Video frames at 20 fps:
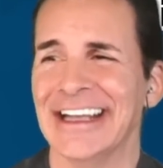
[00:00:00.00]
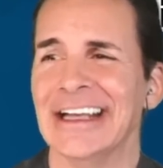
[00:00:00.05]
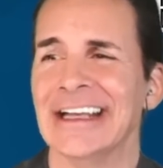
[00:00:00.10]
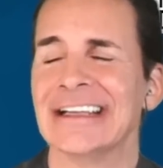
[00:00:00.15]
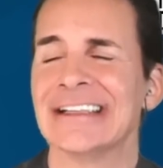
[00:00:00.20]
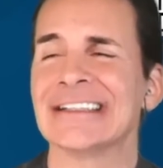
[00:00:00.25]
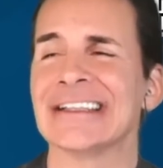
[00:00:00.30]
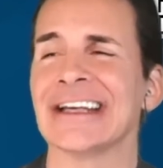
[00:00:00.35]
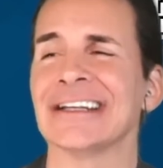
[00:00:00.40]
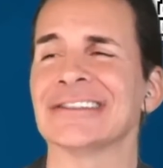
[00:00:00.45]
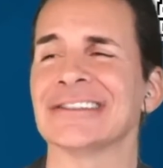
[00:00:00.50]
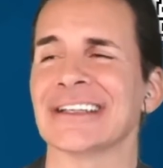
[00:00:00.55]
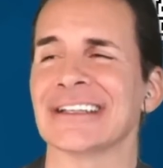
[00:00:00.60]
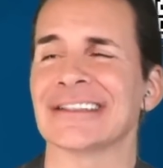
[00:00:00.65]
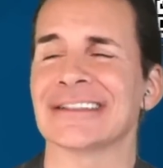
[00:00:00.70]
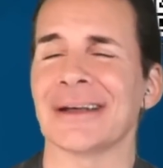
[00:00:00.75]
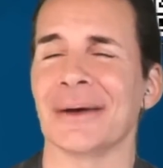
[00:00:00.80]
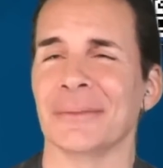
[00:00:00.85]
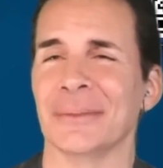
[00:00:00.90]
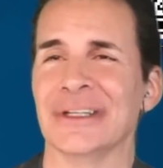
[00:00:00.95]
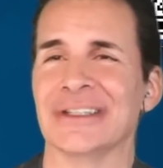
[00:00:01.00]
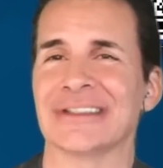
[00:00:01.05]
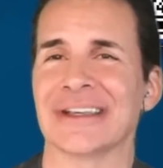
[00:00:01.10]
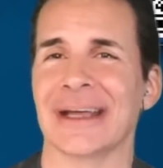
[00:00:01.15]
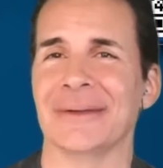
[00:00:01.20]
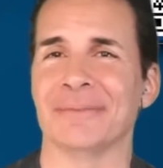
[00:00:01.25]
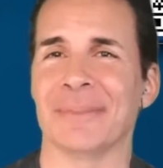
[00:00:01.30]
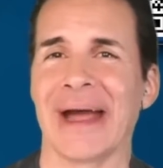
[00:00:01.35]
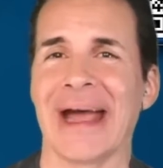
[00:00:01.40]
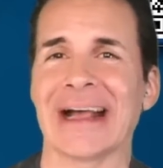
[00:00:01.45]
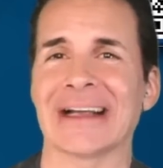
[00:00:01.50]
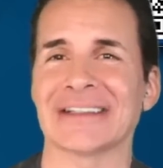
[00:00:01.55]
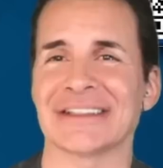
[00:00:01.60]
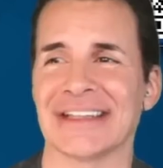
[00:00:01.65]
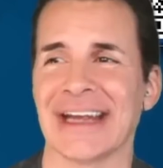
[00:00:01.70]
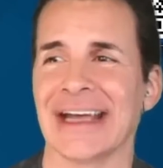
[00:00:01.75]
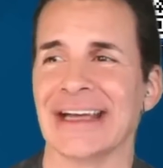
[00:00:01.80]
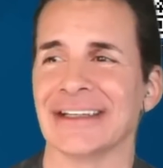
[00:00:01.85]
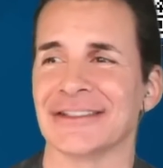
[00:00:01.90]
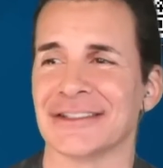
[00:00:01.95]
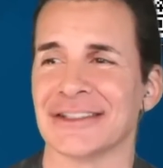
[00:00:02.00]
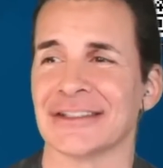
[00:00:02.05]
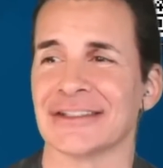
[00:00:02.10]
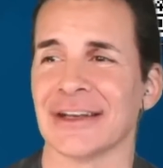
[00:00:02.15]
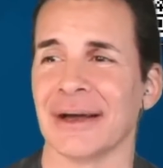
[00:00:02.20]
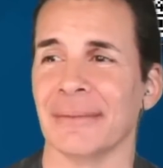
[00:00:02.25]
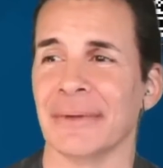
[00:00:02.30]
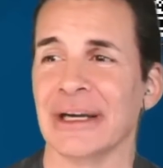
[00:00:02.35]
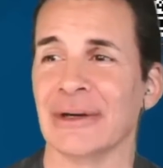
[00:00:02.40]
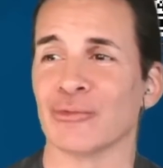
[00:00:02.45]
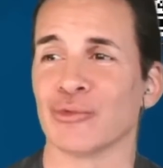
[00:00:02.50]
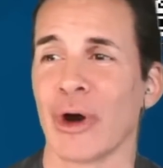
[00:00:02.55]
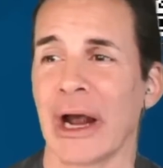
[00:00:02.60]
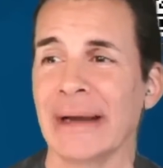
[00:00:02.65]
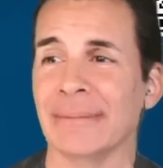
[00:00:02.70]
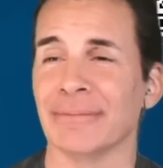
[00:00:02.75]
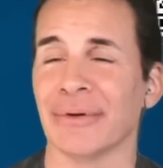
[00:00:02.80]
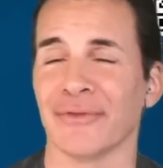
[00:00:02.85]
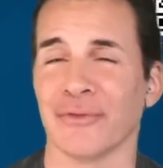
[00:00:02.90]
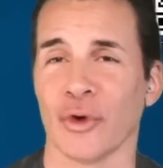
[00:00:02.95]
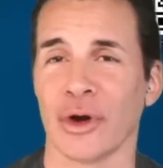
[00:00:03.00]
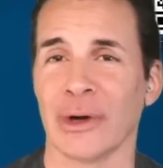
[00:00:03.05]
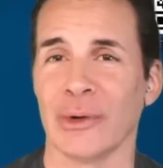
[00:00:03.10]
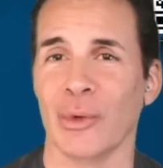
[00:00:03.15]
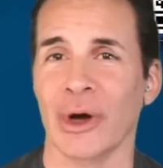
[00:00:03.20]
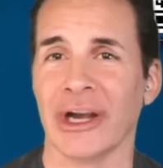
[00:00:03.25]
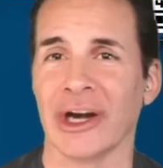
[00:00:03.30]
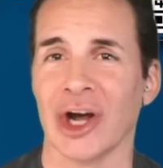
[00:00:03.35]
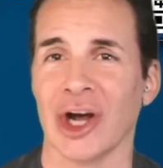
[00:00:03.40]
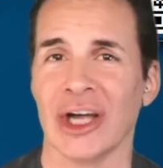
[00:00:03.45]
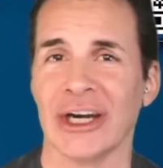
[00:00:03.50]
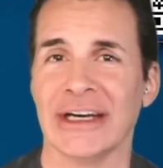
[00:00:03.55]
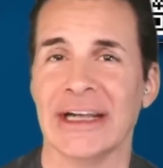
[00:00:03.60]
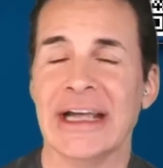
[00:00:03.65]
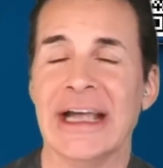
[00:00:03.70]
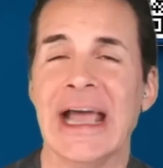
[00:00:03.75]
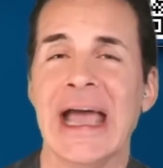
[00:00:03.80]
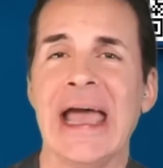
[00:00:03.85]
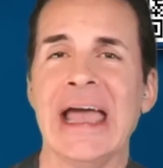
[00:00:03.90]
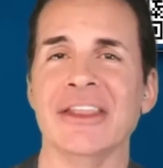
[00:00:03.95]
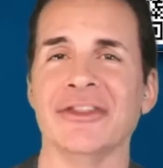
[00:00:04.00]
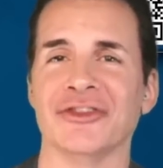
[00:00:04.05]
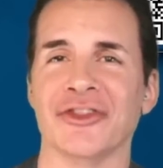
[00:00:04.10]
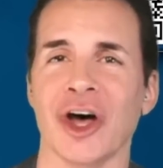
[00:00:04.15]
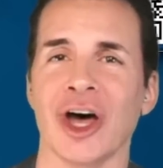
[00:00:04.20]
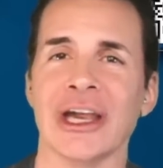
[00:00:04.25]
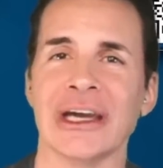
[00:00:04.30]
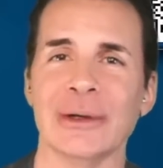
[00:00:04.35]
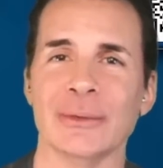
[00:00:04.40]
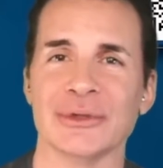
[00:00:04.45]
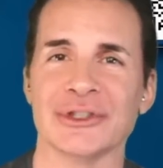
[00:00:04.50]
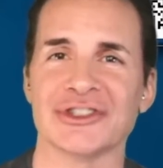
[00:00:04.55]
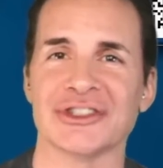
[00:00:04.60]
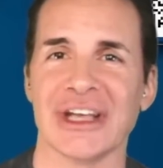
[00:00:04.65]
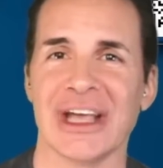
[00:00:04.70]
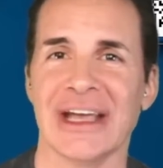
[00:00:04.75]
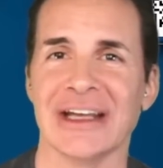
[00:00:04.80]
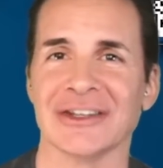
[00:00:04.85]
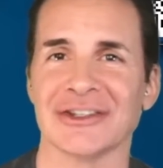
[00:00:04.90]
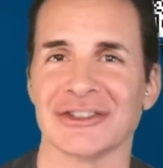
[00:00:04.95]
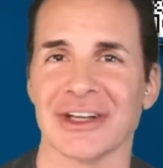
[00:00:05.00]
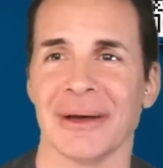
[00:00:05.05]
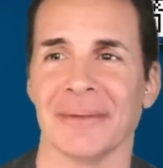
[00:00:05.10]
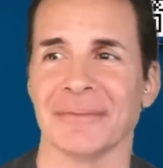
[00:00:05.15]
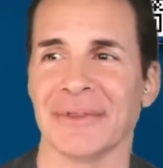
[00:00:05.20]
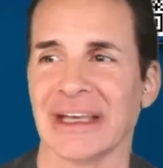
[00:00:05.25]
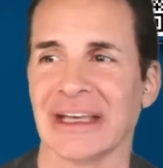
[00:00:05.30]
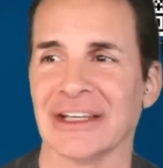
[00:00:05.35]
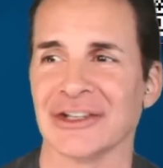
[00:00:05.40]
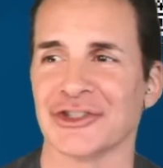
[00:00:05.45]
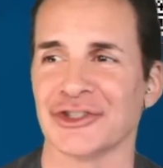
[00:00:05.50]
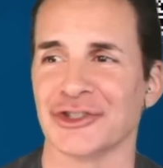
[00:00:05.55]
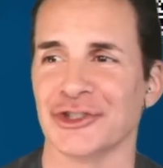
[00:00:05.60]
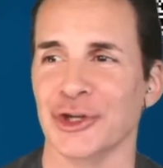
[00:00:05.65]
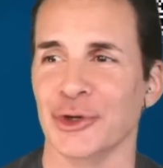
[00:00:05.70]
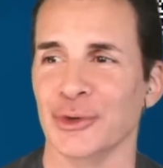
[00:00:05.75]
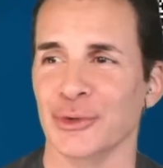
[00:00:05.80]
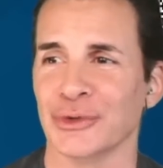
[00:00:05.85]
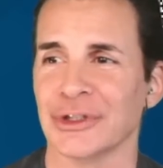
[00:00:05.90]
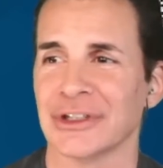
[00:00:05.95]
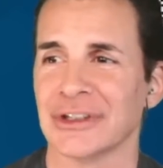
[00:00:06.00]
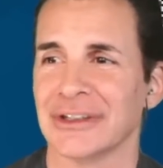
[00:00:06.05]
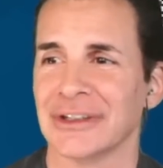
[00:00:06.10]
It sounds like something he said backstage to somebody right before he went on and thought he was saying something astute.